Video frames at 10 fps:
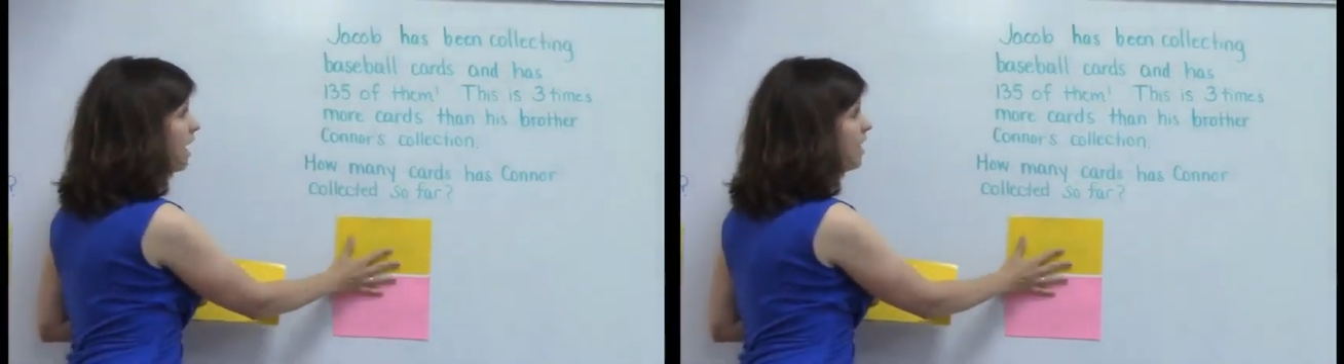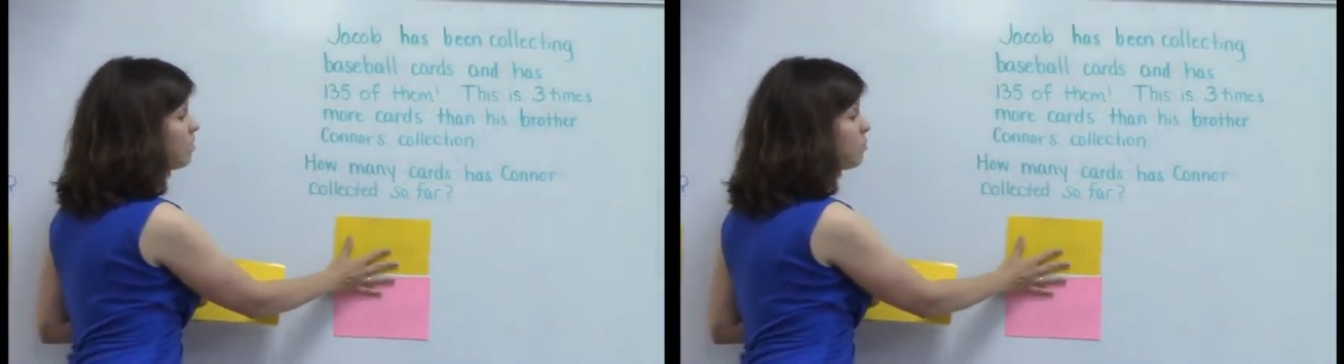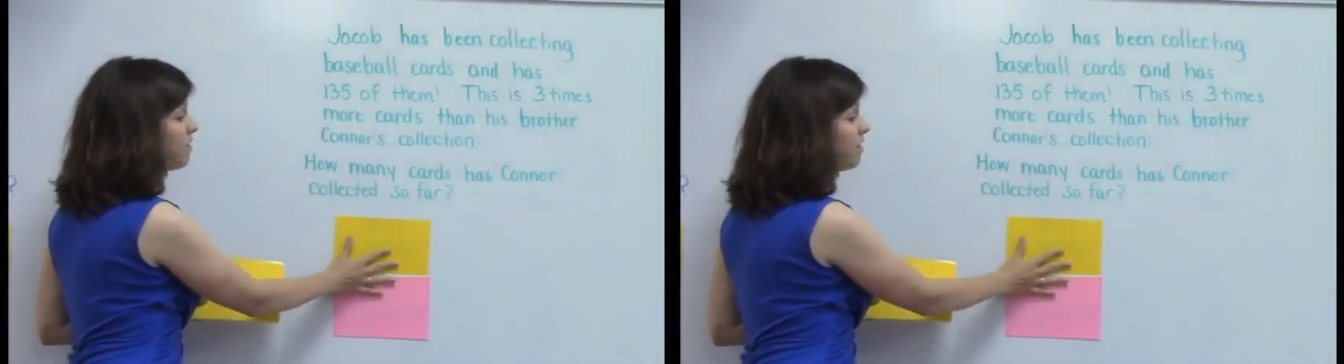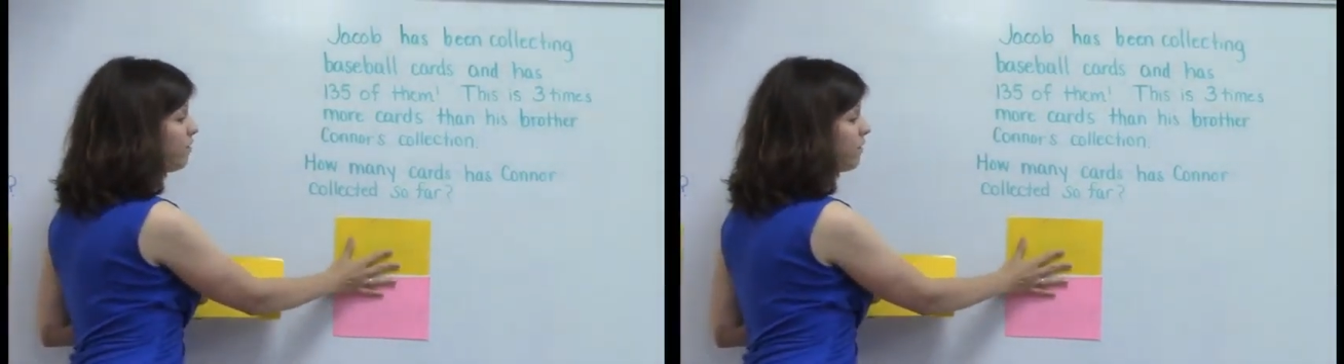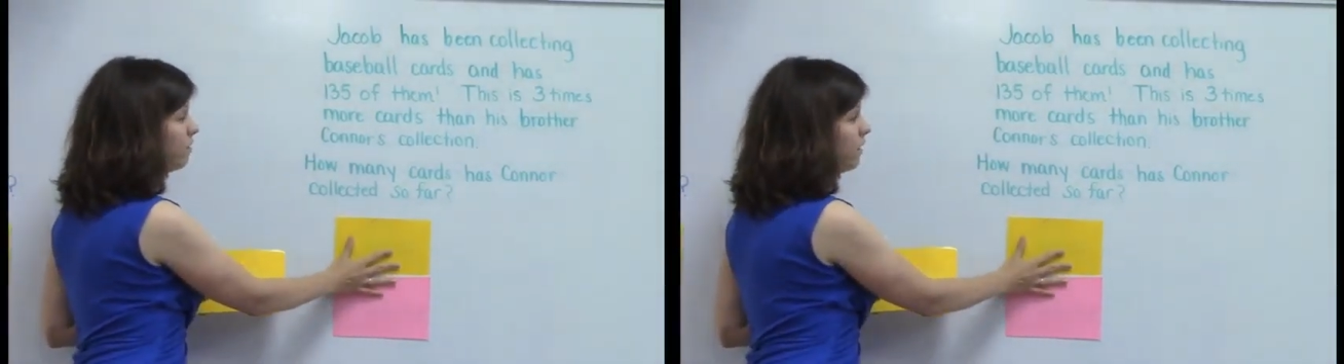And
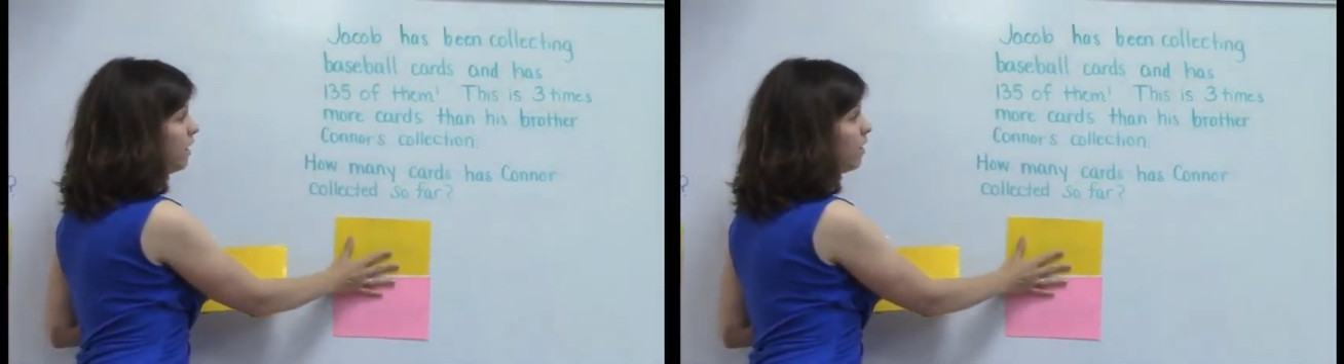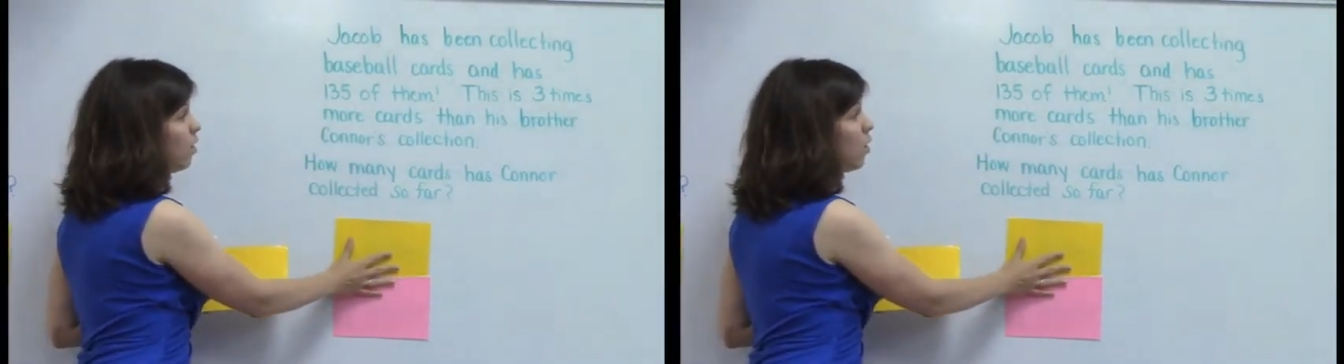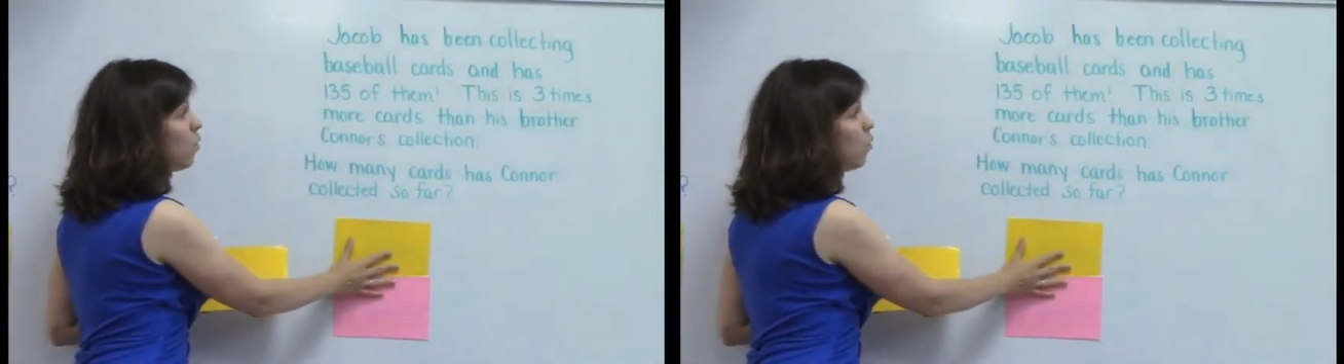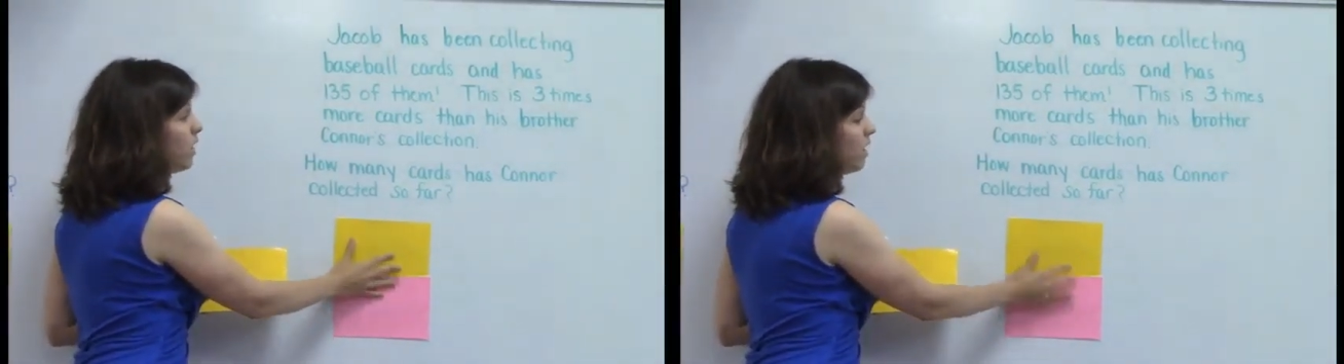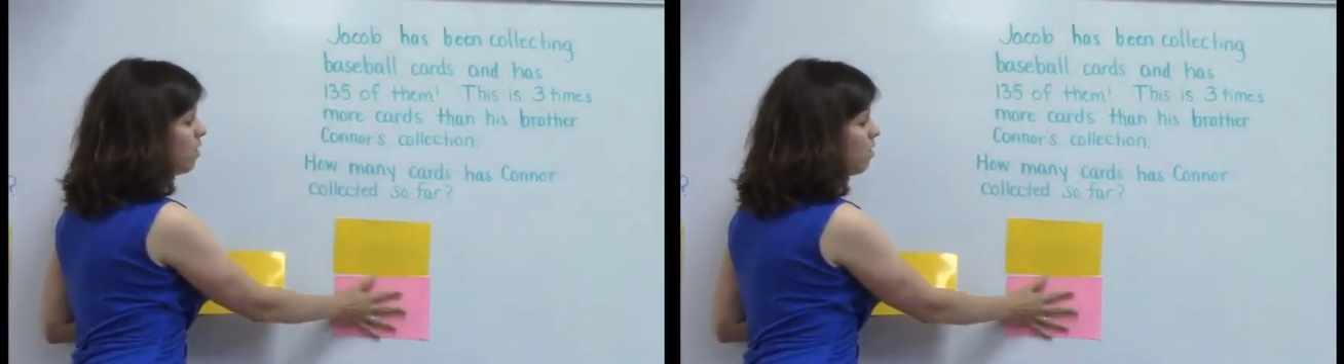specifically,
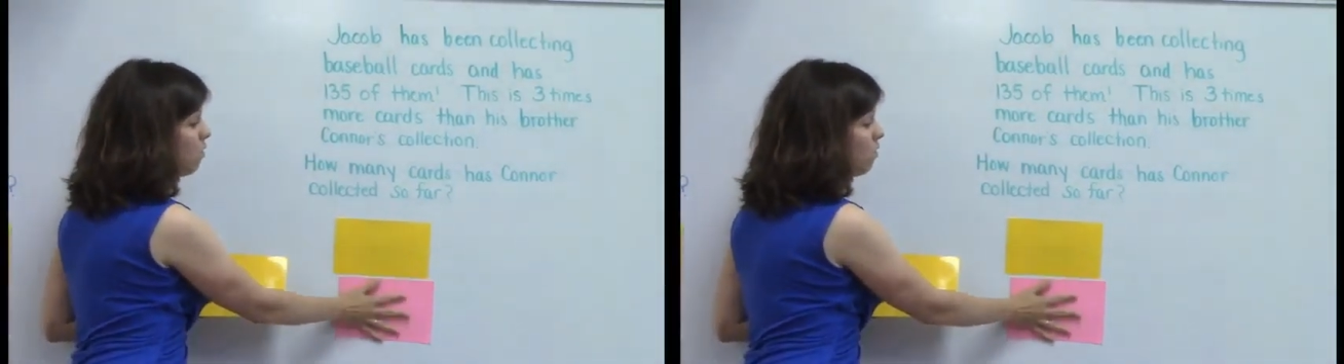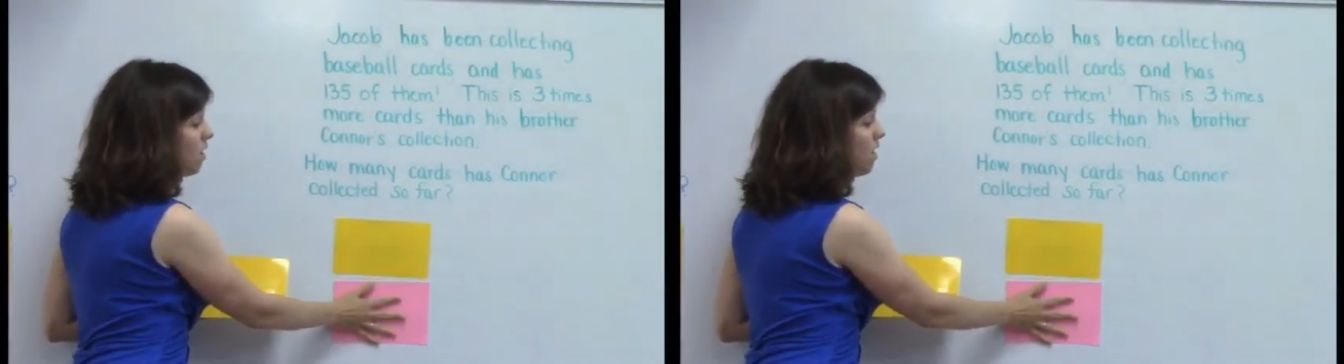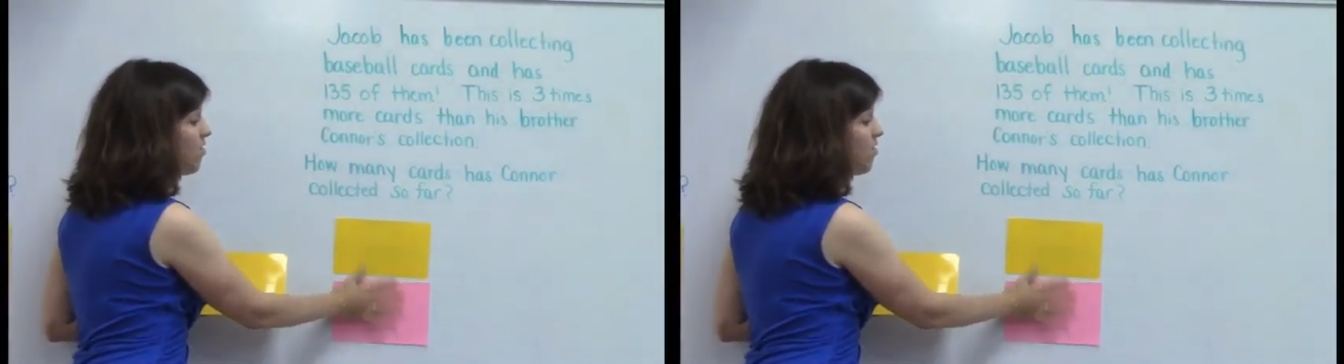we know